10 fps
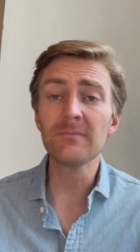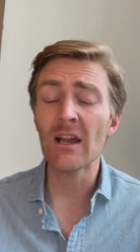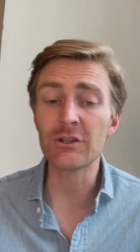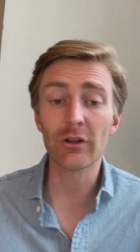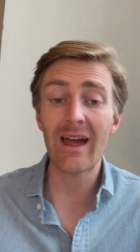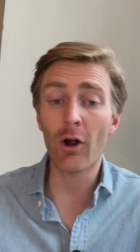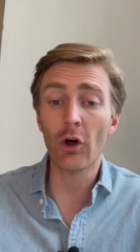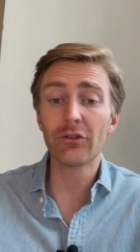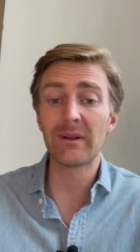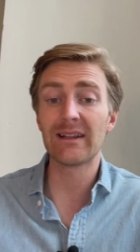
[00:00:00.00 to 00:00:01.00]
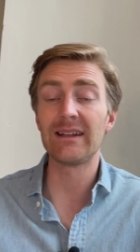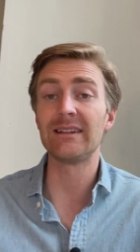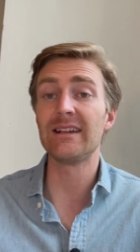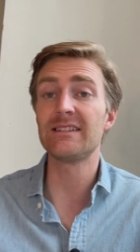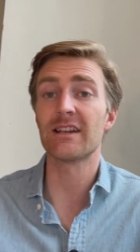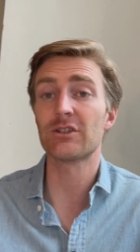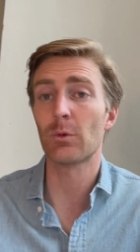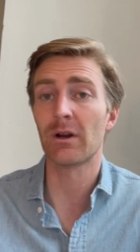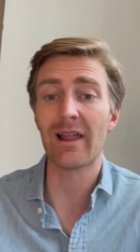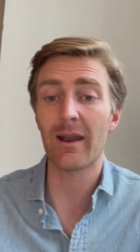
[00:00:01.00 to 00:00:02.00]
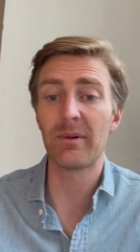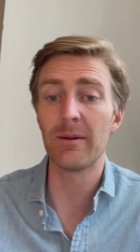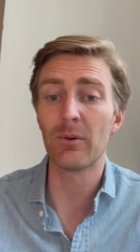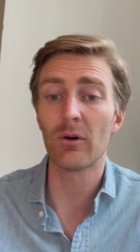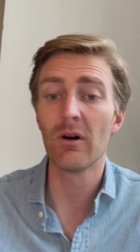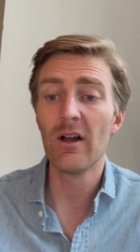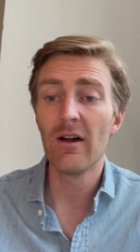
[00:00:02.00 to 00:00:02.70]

And so that ultimately leads us to where a lot of people,